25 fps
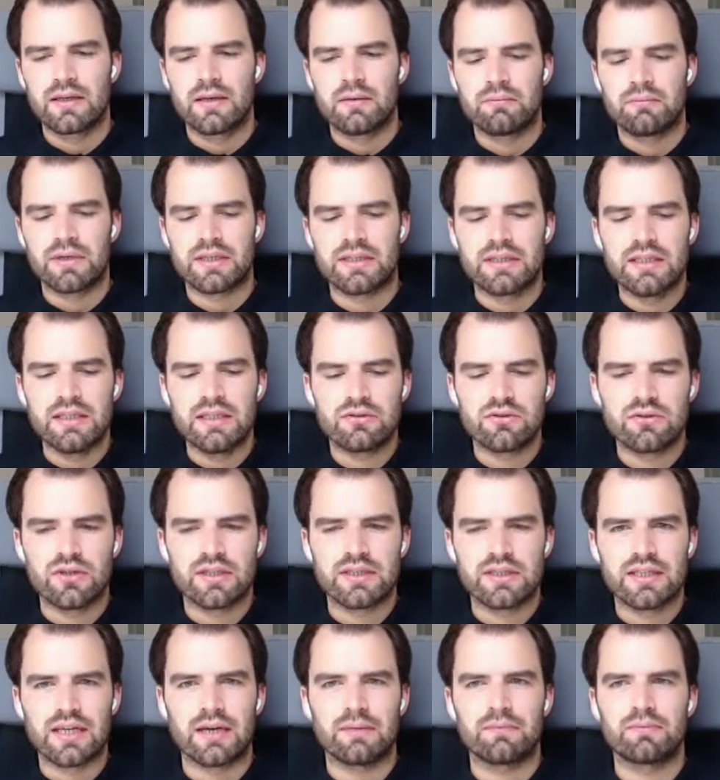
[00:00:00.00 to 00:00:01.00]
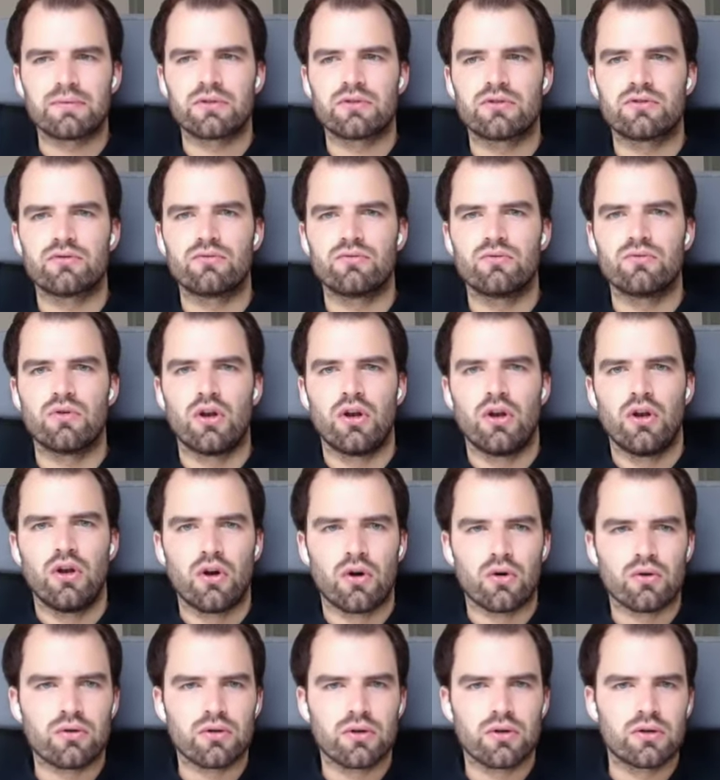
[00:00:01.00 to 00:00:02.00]
but need to adapt to
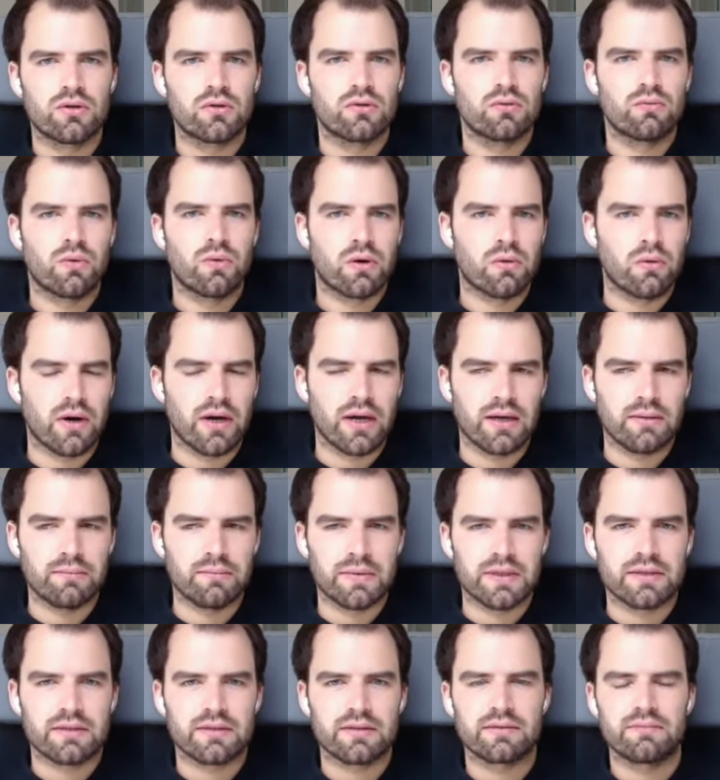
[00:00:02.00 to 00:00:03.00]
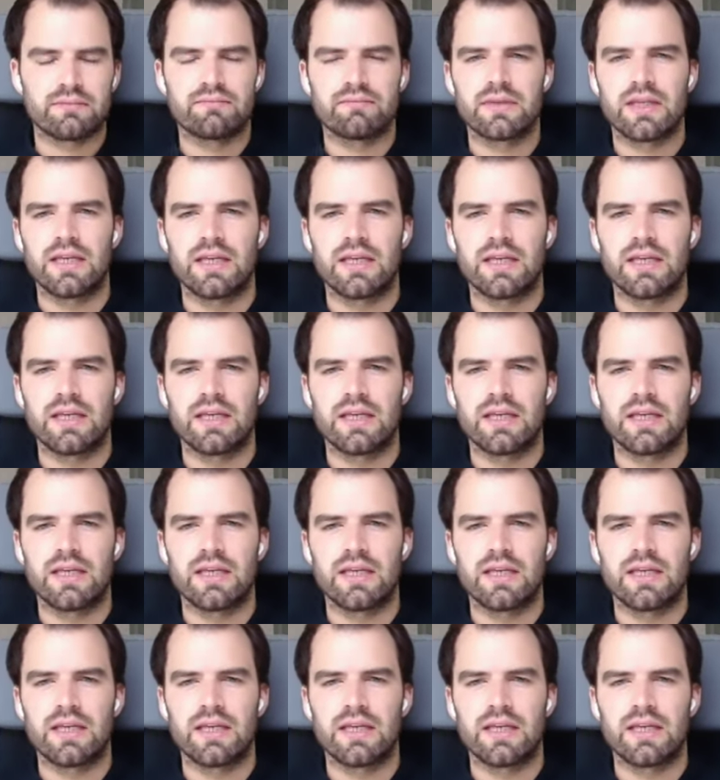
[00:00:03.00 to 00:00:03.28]
local requirements.